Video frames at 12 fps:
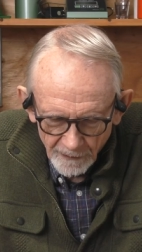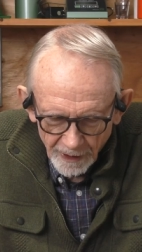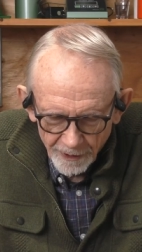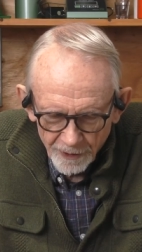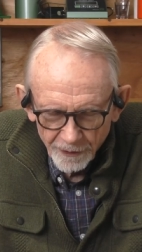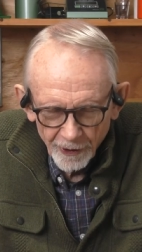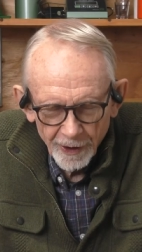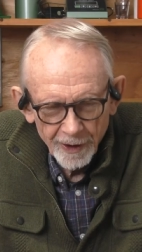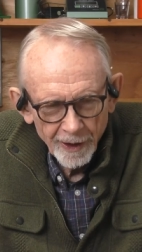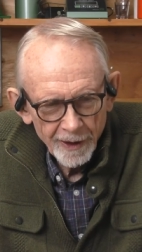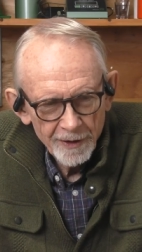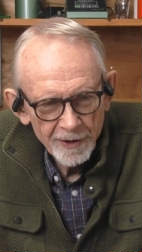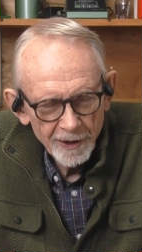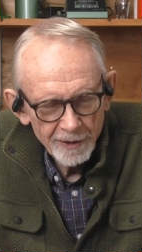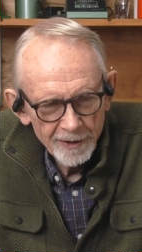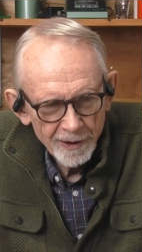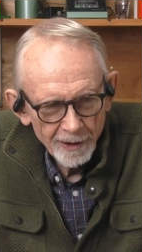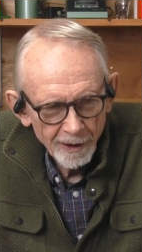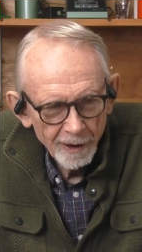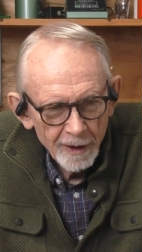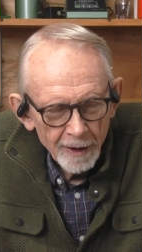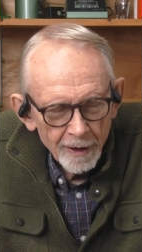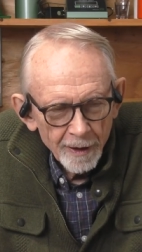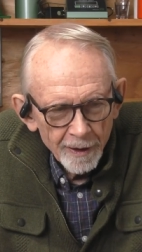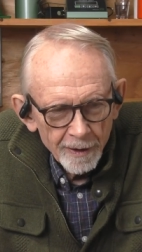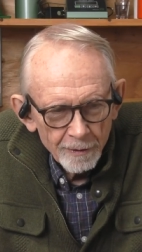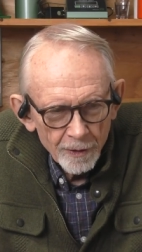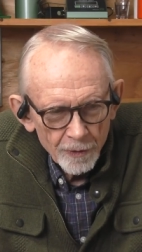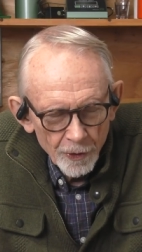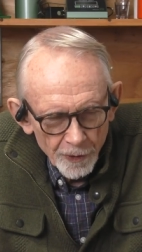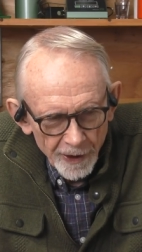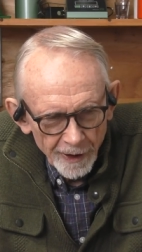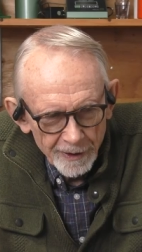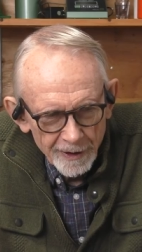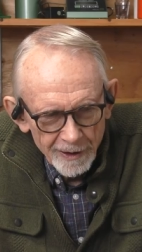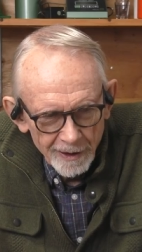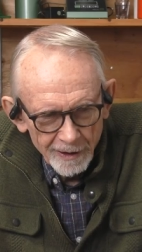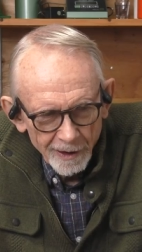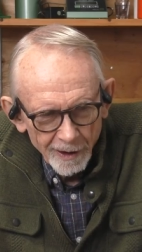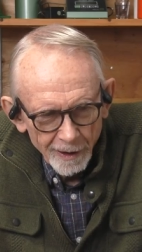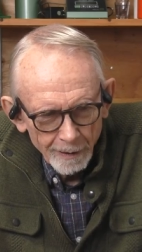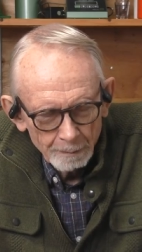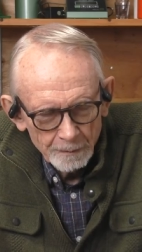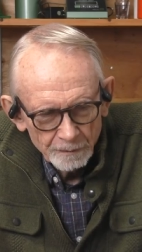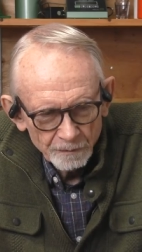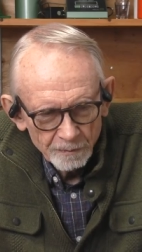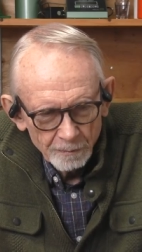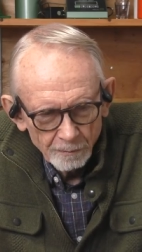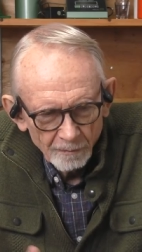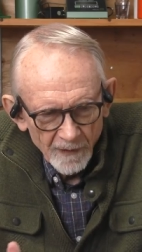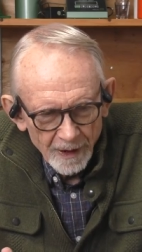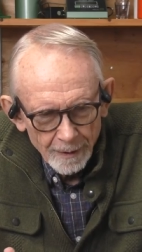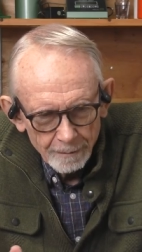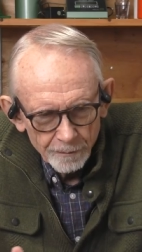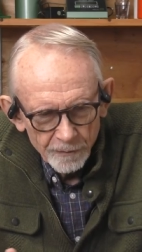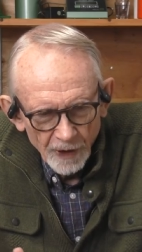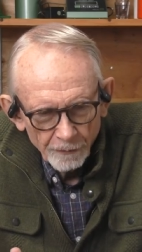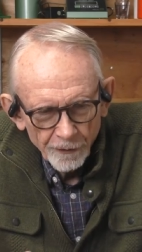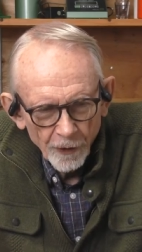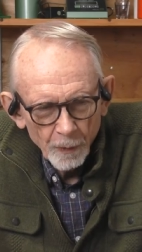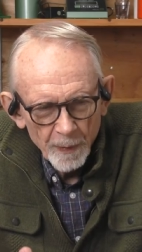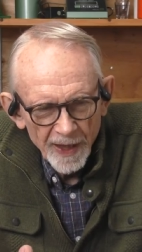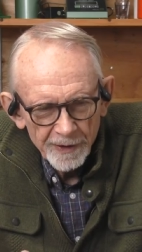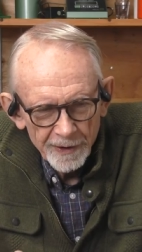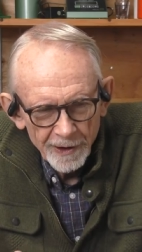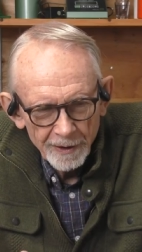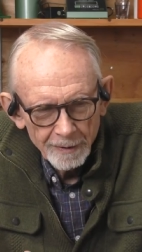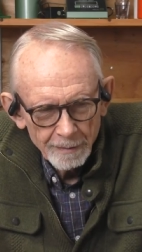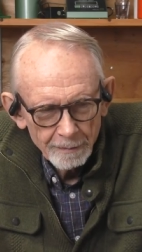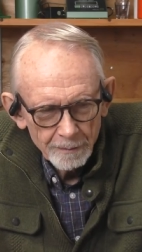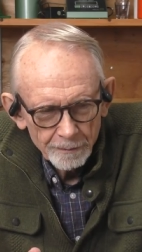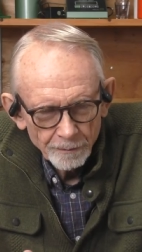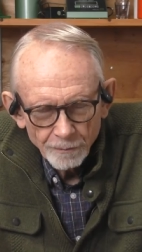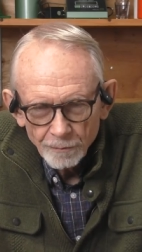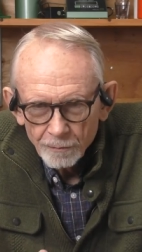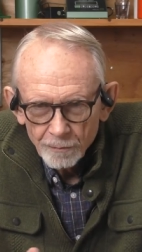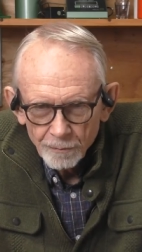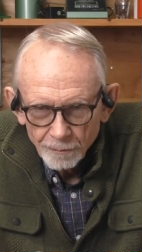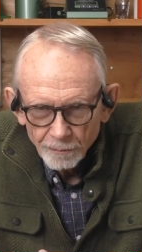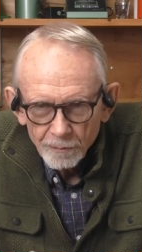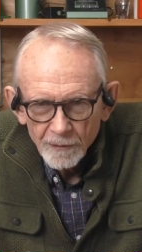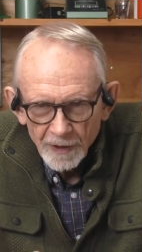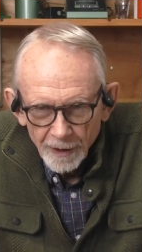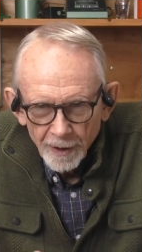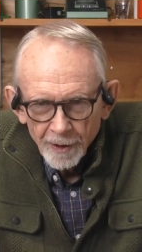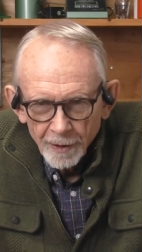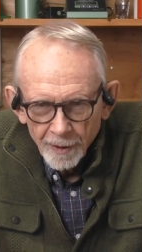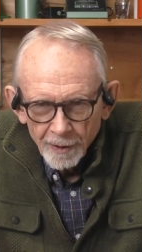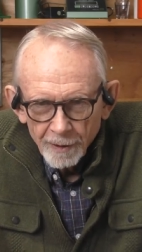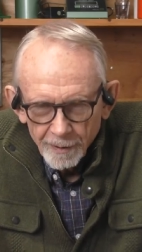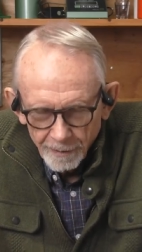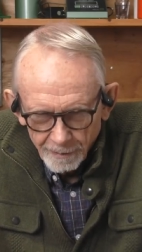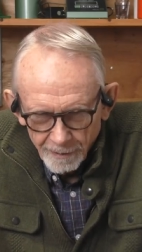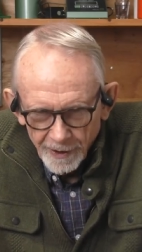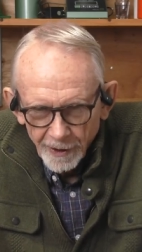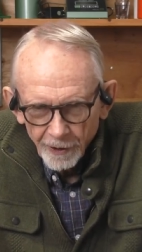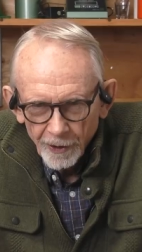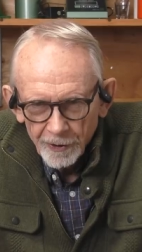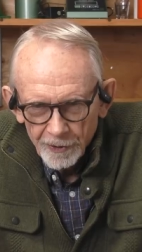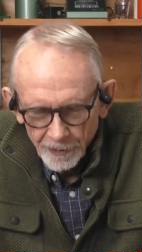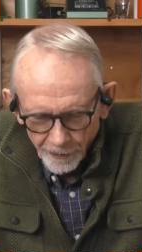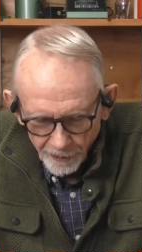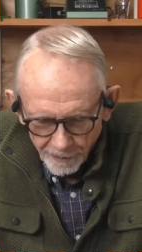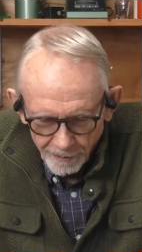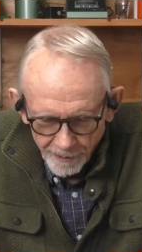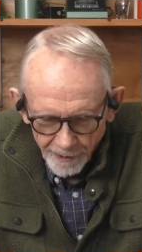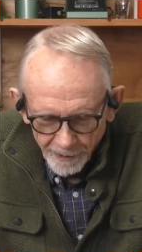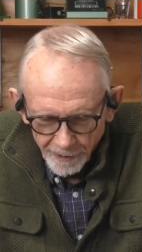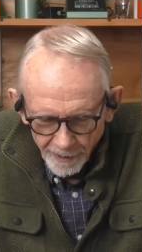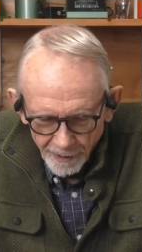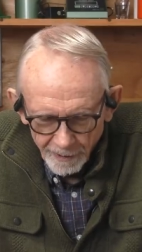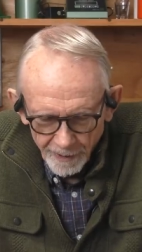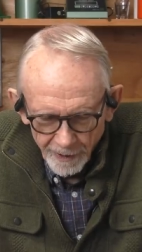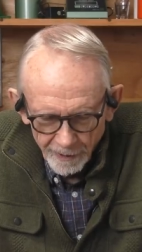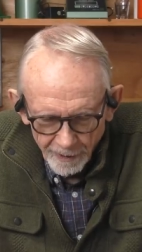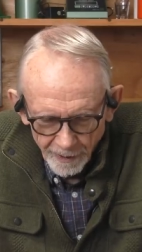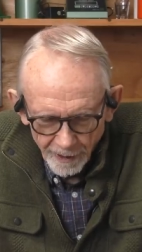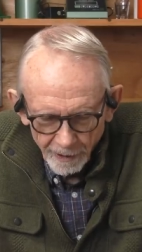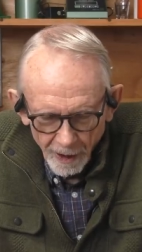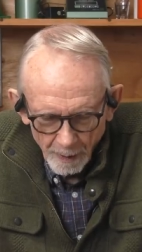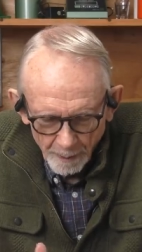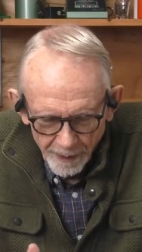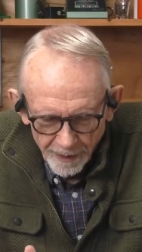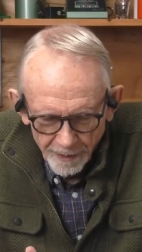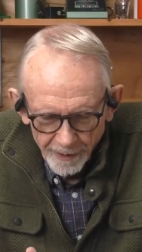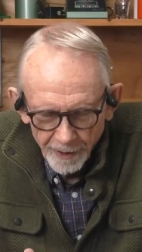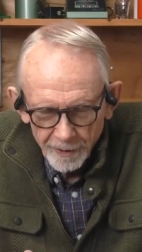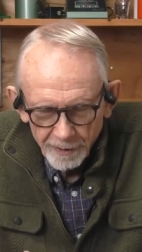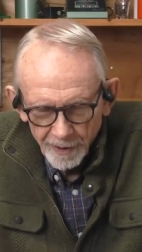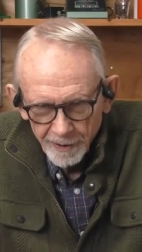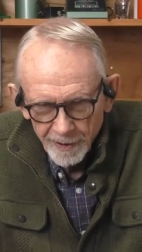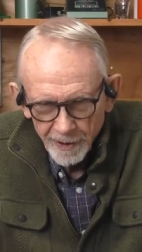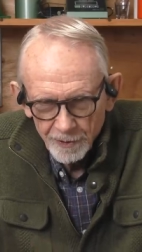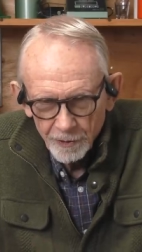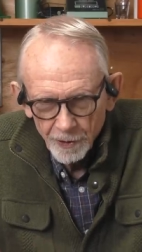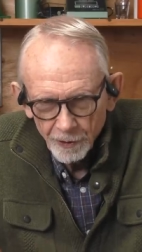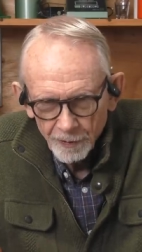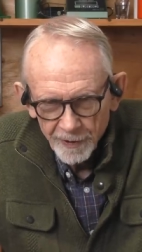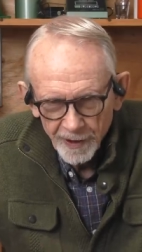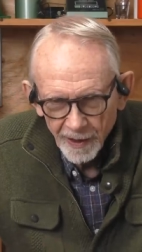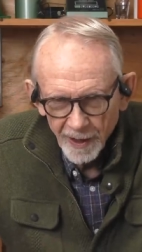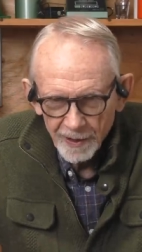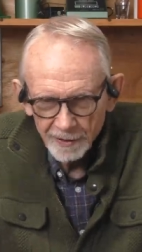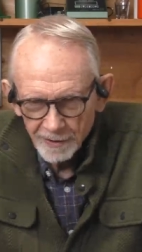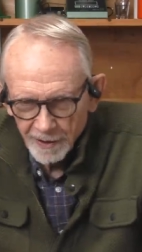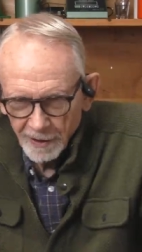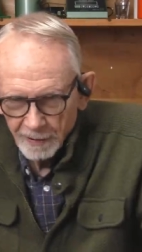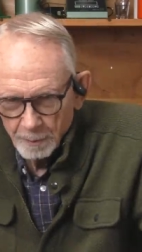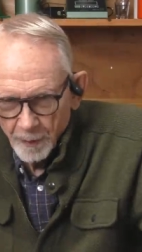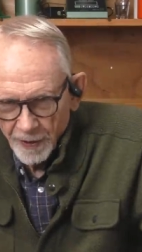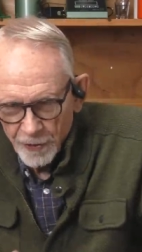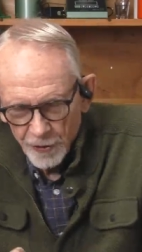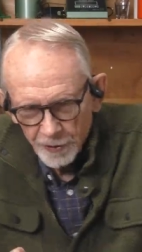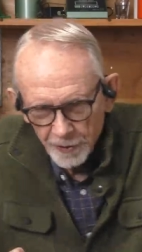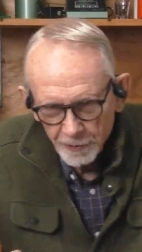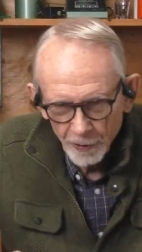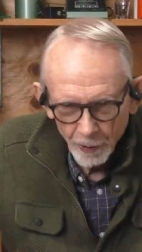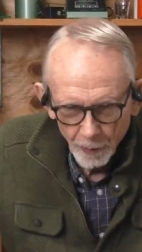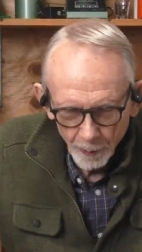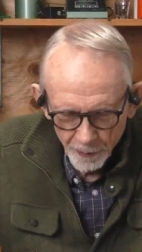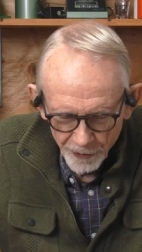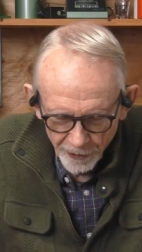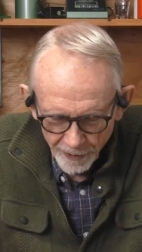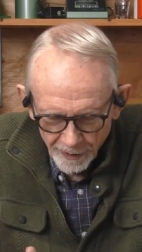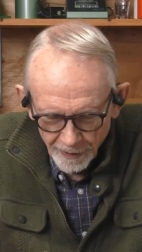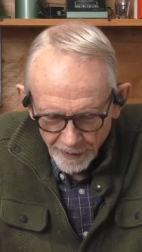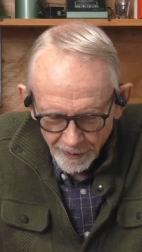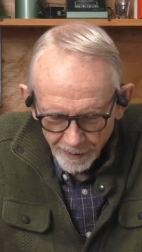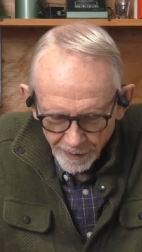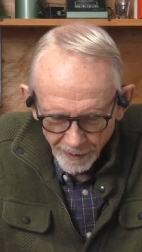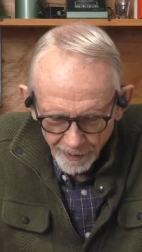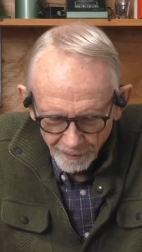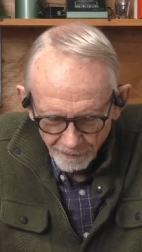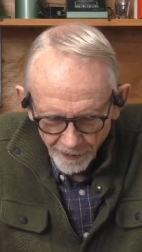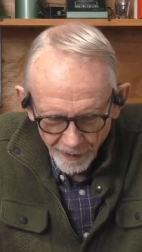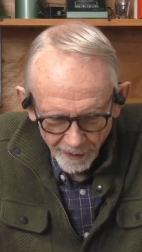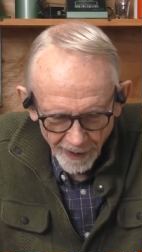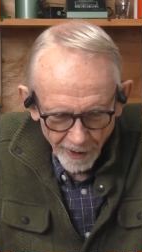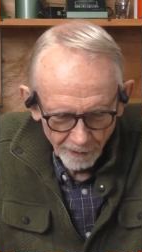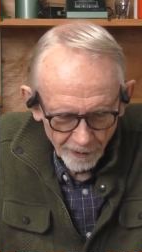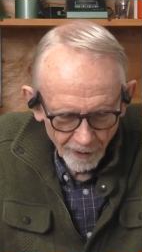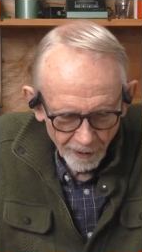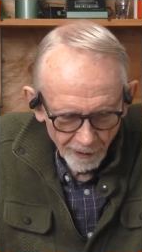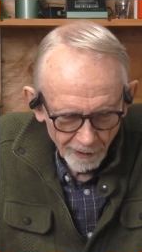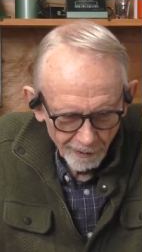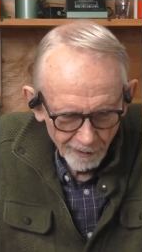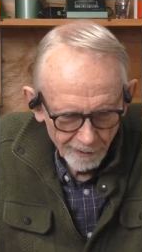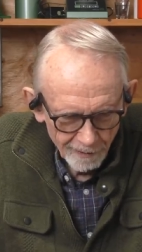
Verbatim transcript: It's very nice. It's uh, you get the um, the fermenty yeah. character in the in the cup that it, that you don't that I didn't get much in the nose, kind of a alcohol.